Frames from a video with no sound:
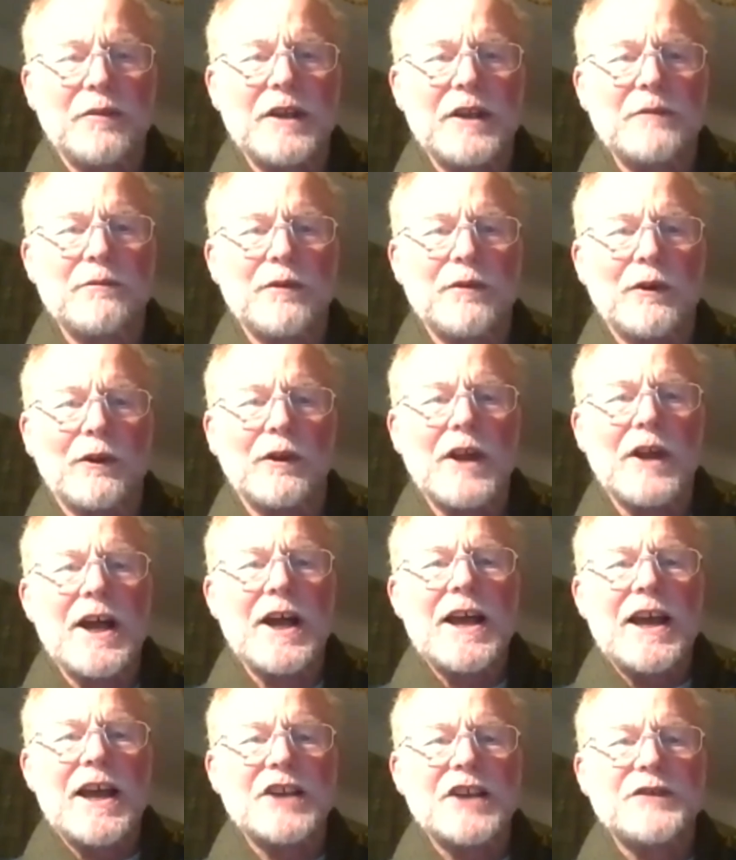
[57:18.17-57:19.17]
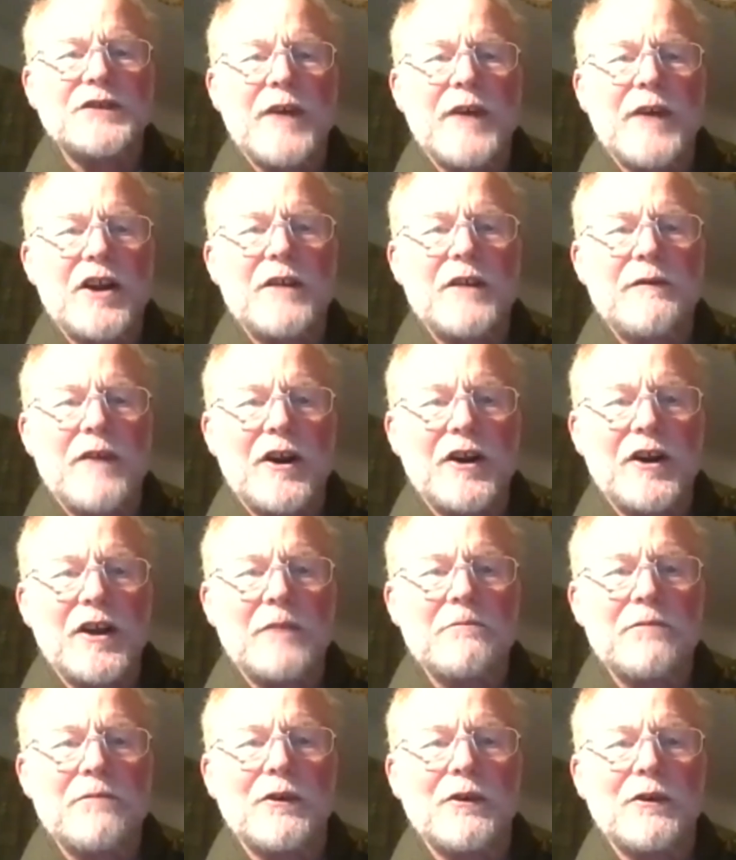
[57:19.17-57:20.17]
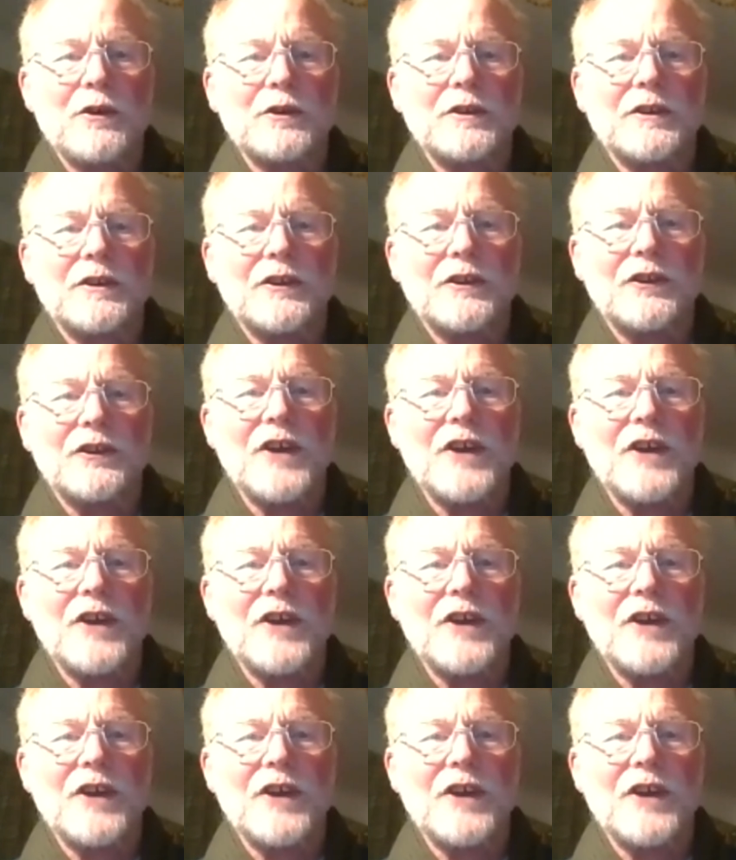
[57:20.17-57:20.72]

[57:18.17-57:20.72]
people is very, very important.